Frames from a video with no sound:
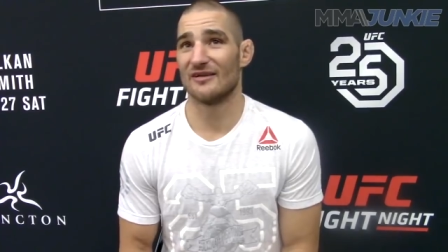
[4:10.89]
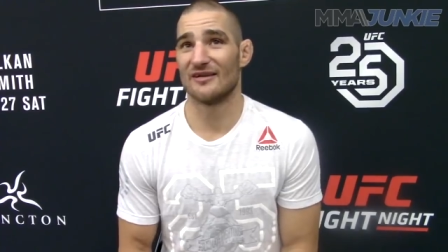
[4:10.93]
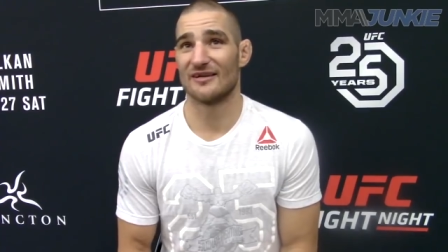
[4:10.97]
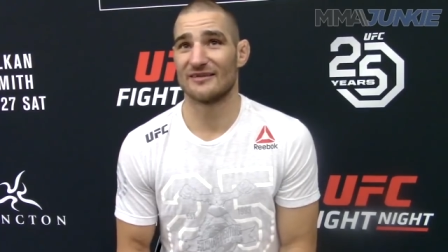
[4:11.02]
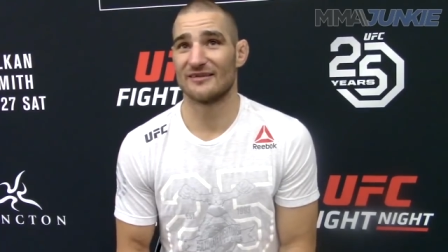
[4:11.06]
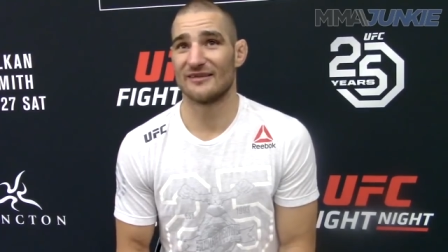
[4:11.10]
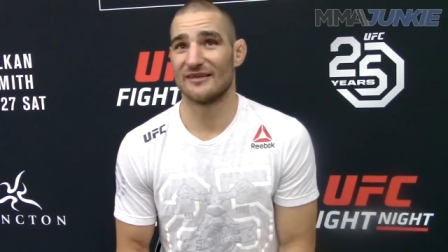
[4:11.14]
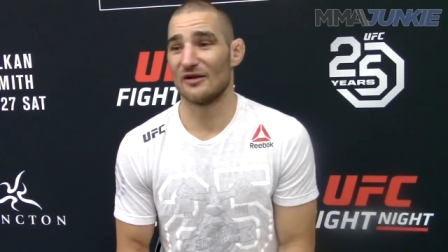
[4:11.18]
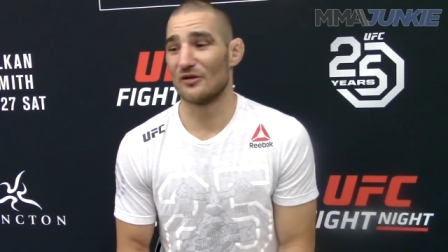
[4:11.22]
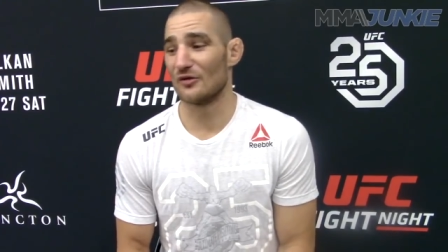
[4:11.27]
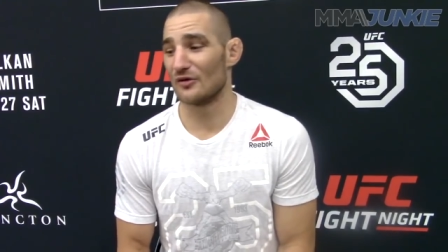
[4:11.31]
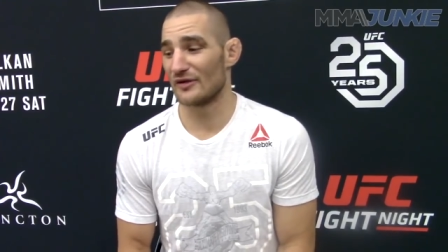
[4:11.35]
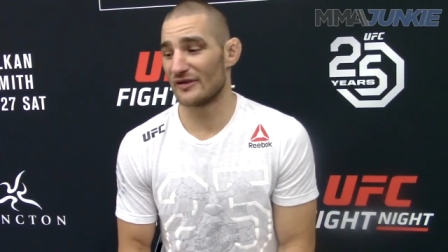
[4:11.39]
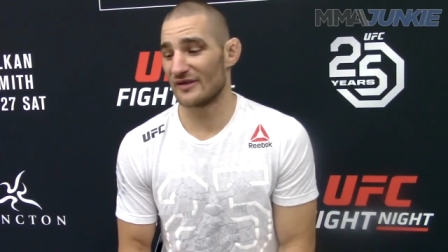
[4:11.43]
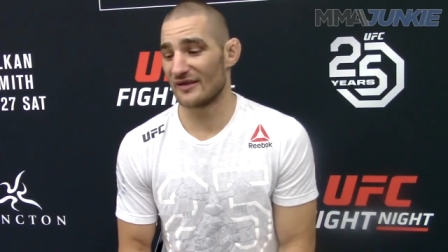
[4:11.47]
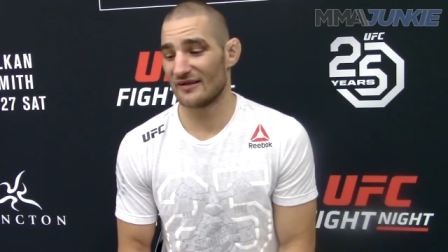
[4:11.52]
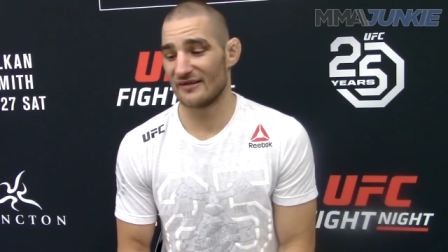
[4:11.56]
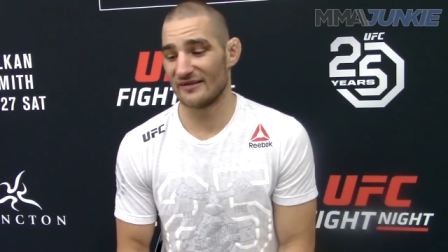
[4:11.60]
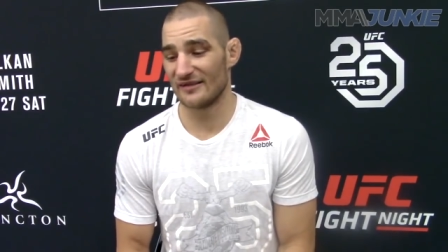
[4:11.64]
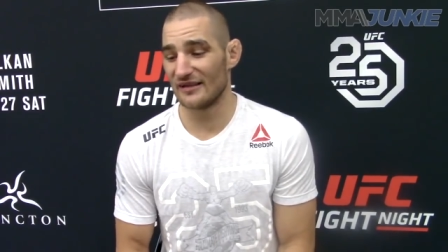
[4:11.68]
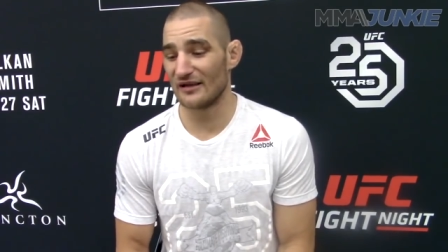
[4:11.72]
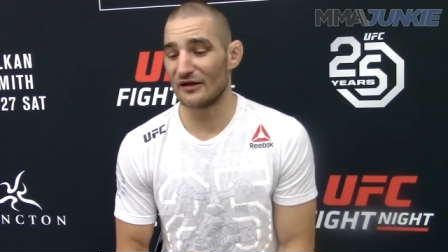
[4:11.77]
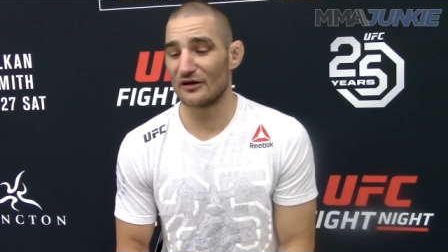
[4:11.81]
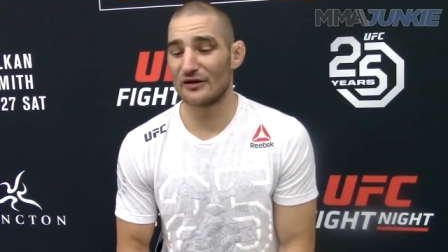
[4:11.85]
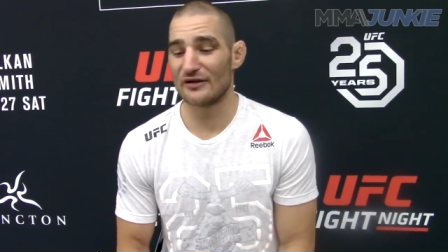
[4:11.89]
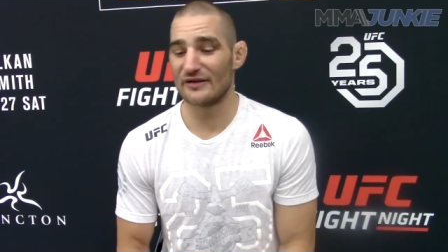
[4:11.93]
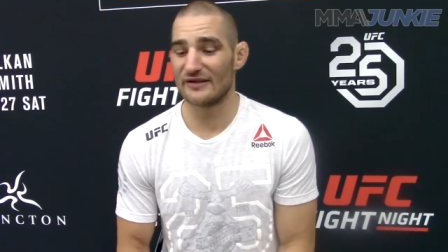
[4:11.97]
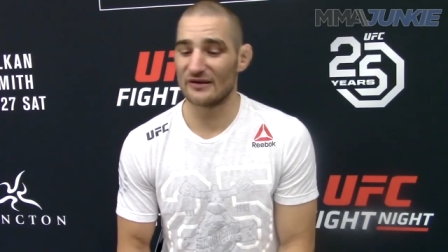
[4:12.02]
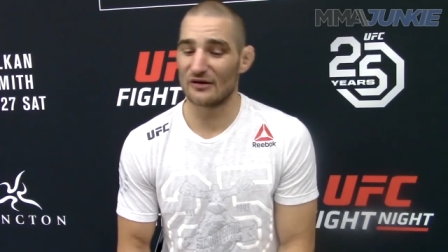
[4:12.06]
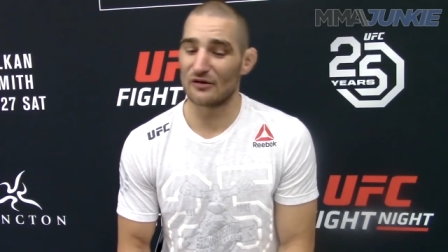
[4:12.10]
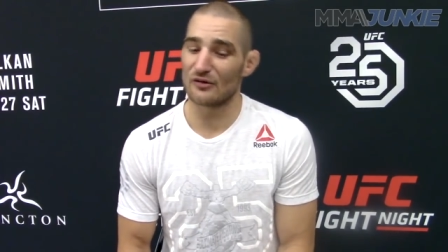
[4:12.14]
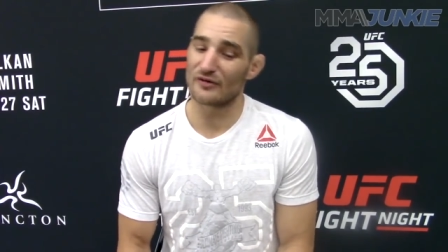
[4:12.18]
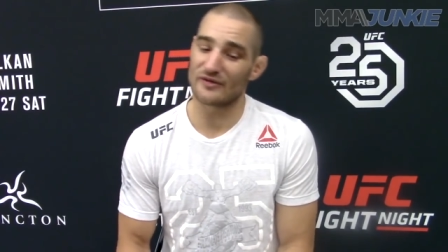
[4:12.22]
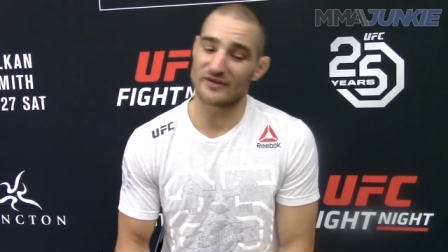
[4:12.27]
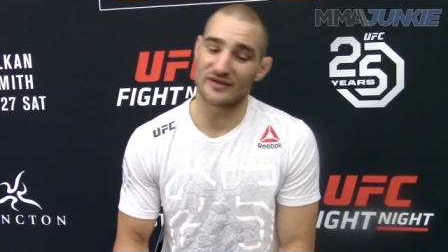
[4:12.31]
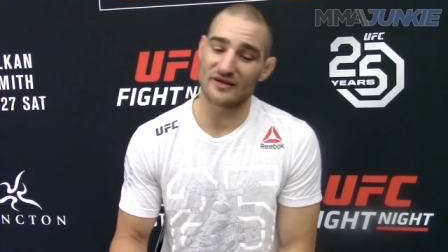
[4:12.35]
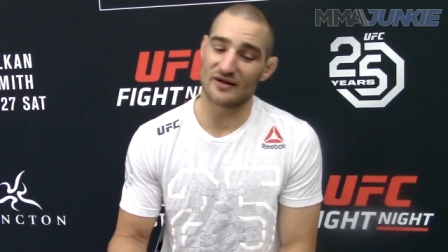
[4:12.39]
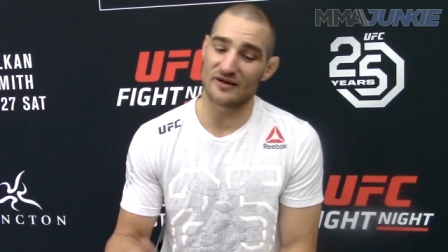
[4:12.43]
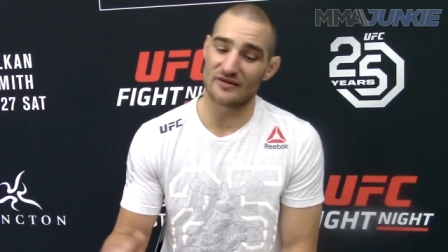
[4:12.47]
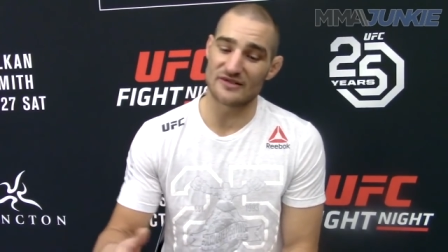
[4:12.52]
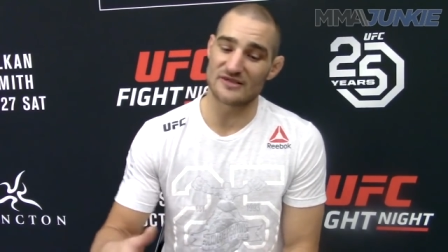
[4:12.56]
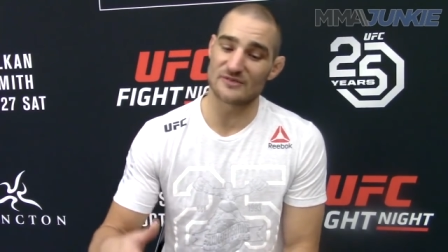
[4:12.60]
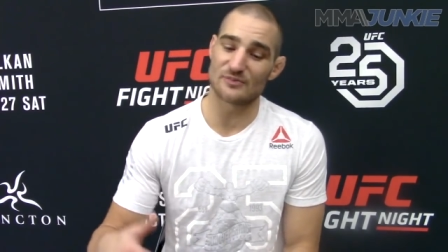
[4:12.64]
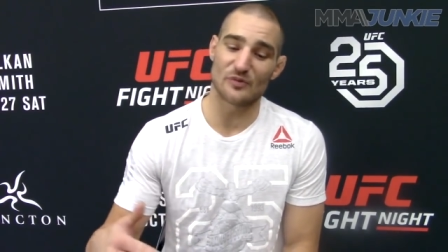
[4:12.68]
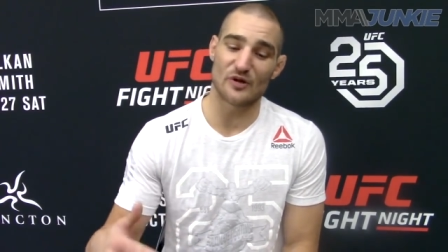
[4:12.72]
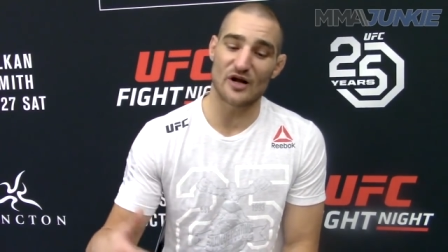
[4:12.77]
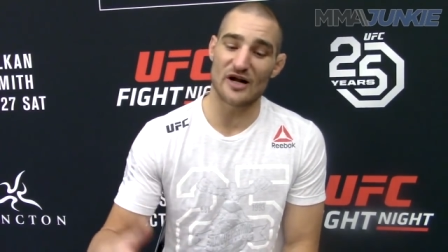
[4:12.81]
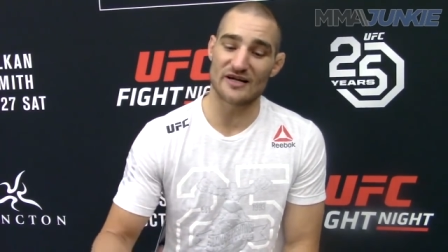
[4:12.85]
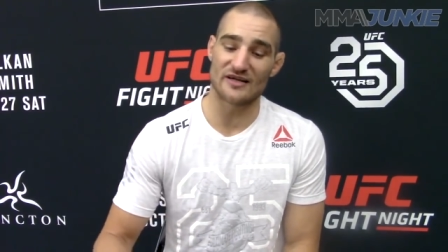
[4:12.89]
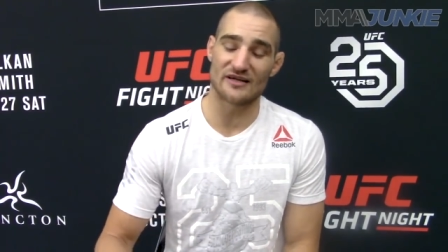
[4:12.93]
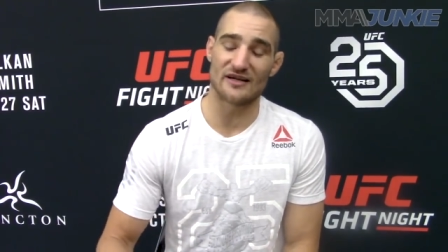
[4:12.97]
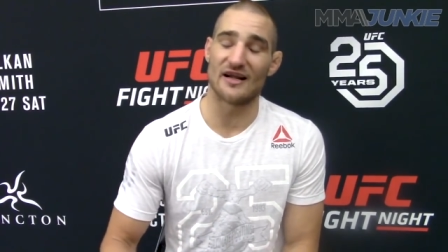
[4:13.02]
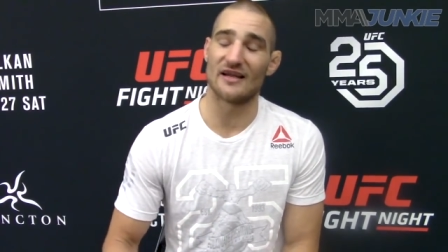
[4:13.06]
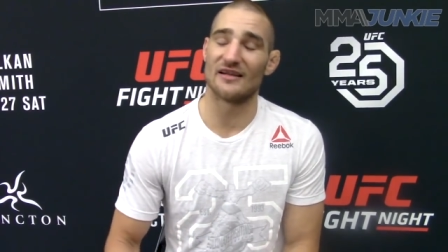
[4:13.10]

Like the only thing, literally the only thing on this planet